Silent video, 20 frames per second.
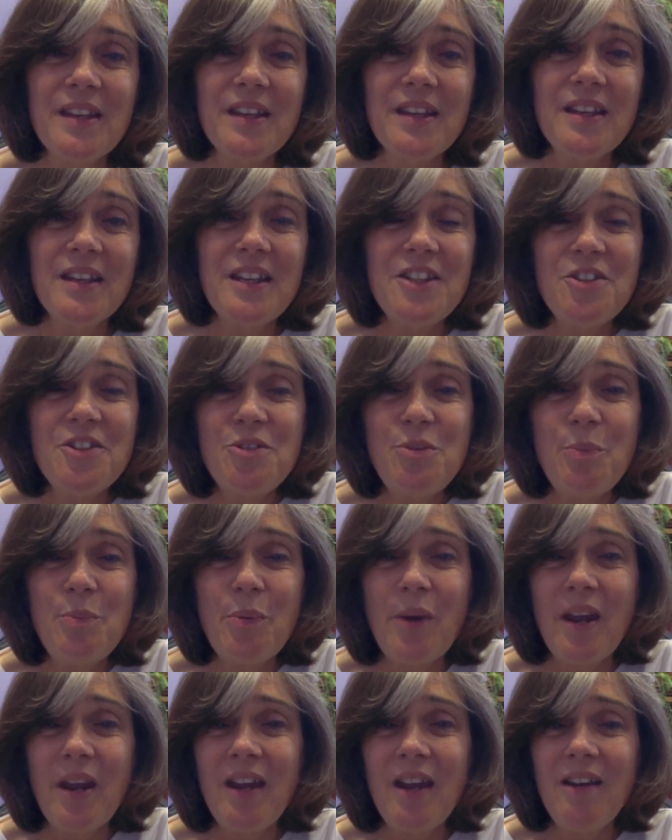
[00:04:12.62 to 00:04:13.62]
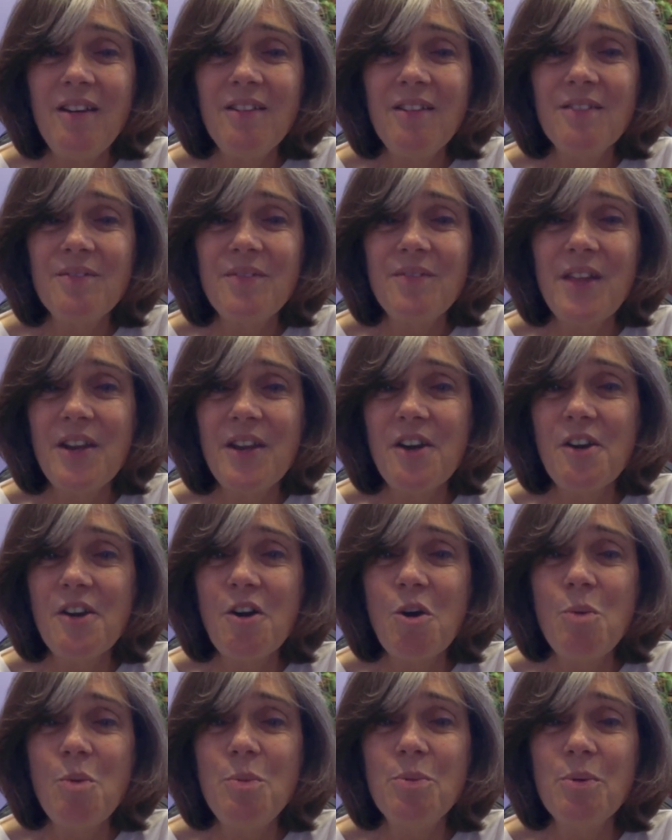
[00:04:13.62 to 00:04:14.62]
It's through prayer that our
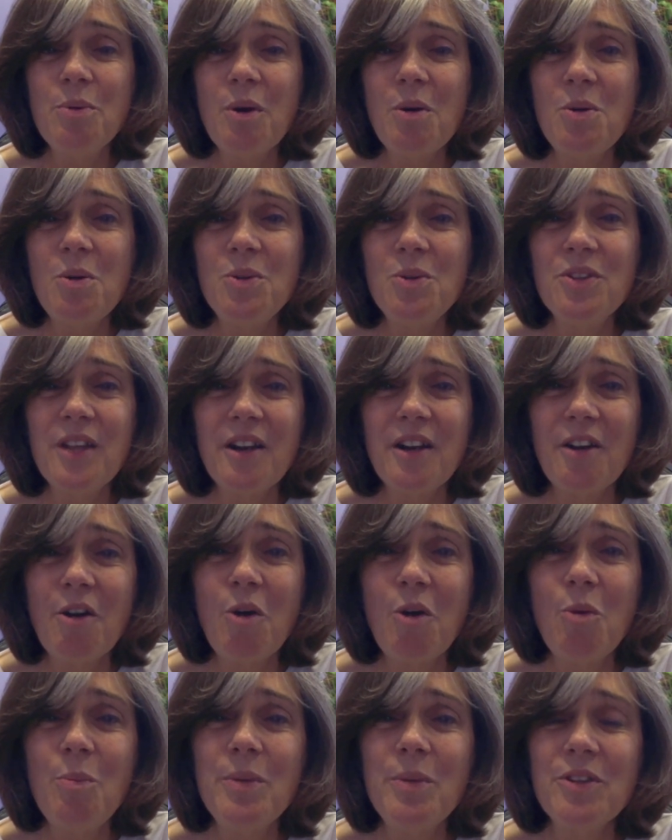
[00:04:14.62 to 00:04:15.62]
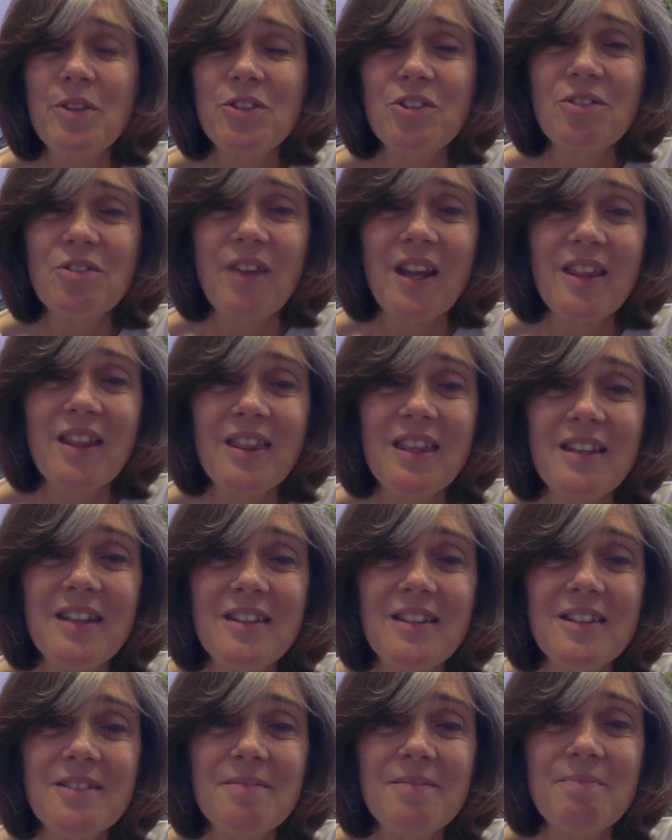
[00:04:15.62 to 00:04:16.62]
hope grows, that our hope is
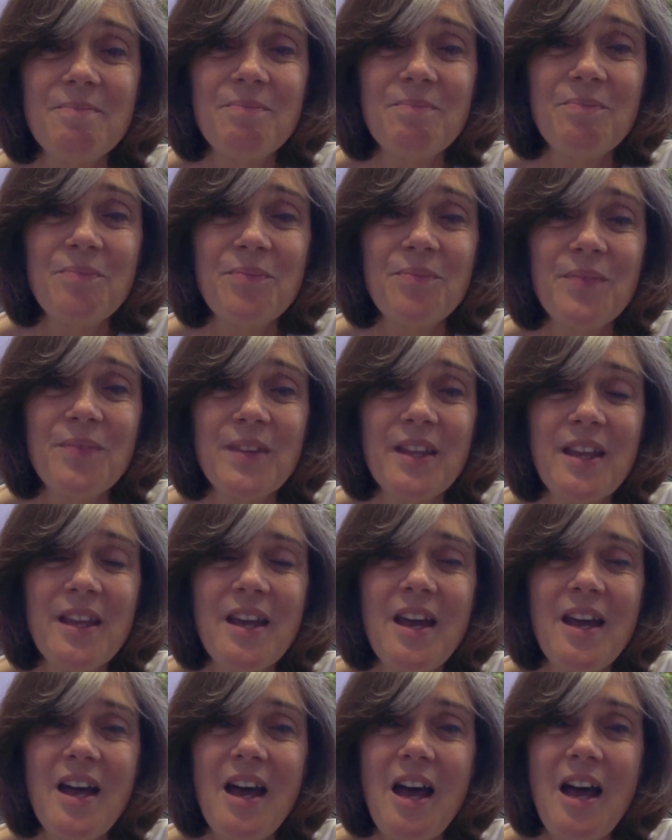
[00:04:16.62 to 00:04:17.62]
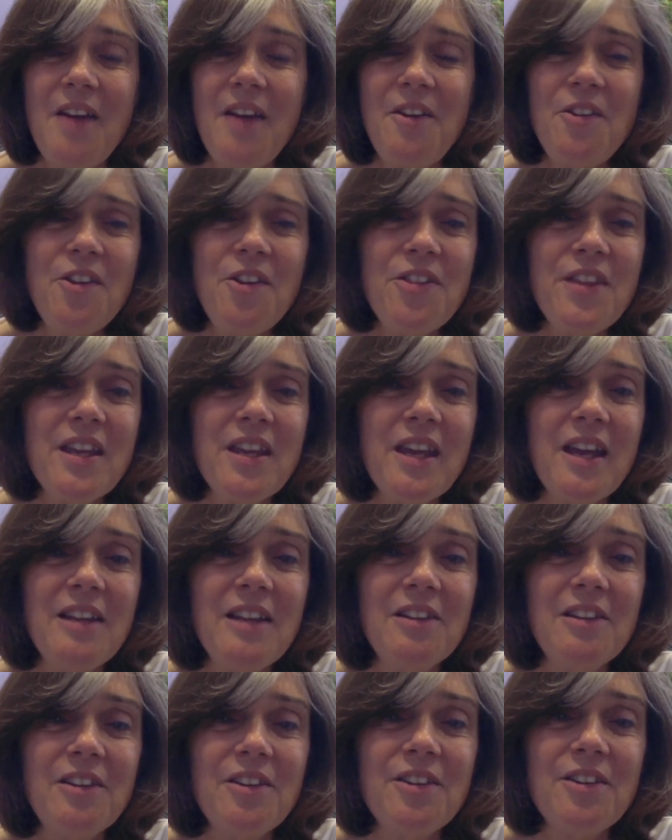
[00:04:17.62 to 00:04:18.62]
strengthened. Another thing I
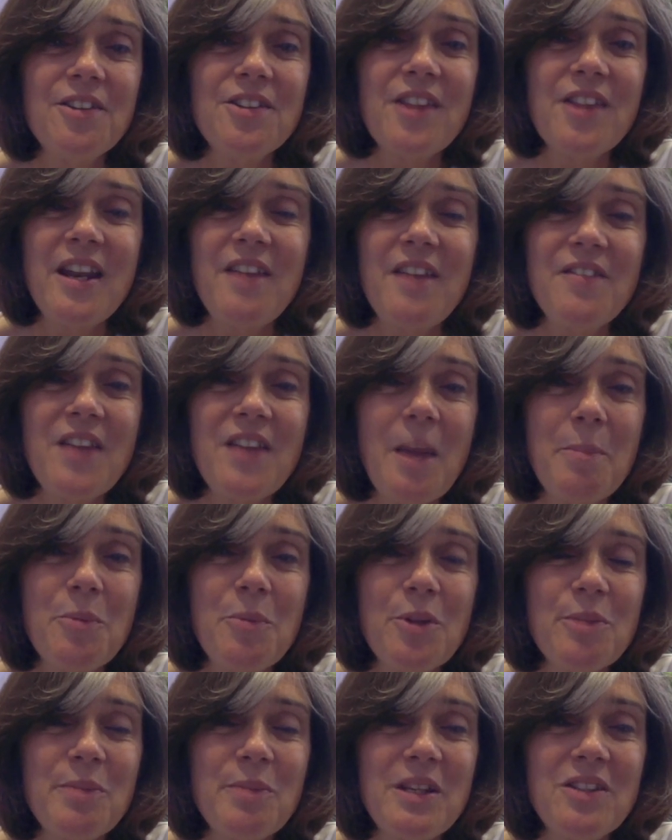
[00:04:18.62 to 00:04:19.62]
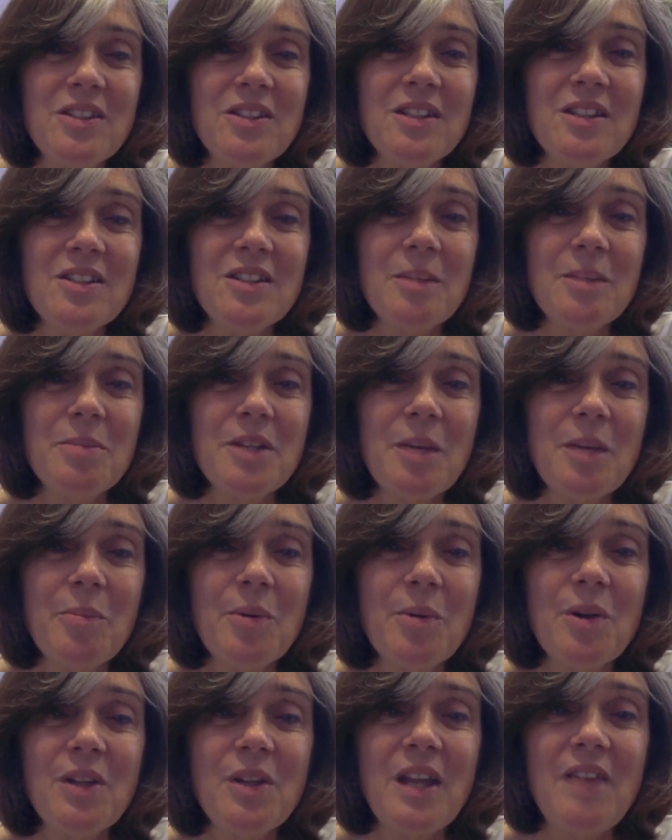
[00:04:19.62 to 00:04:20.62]
learned that I've kept with me since
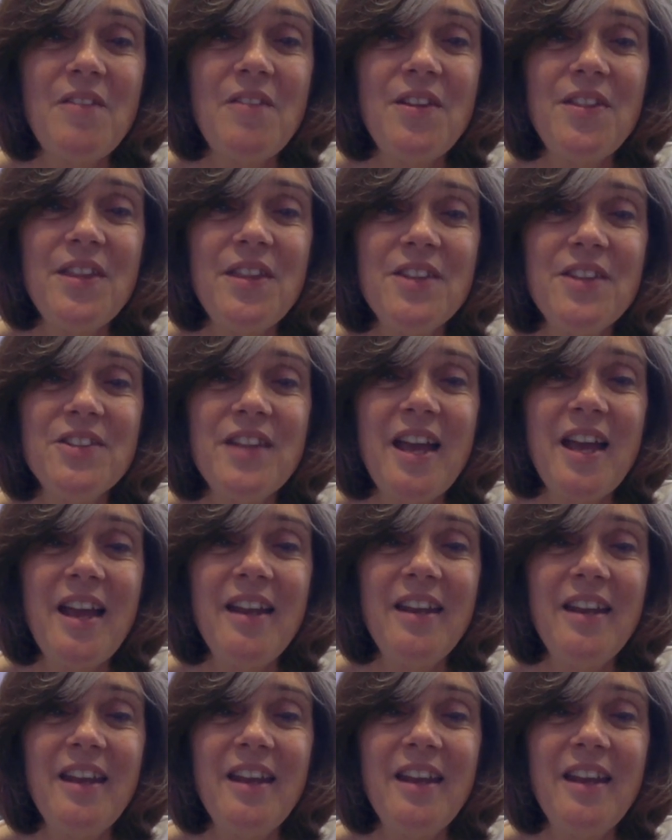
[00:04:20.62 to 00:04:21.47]
September 11th is that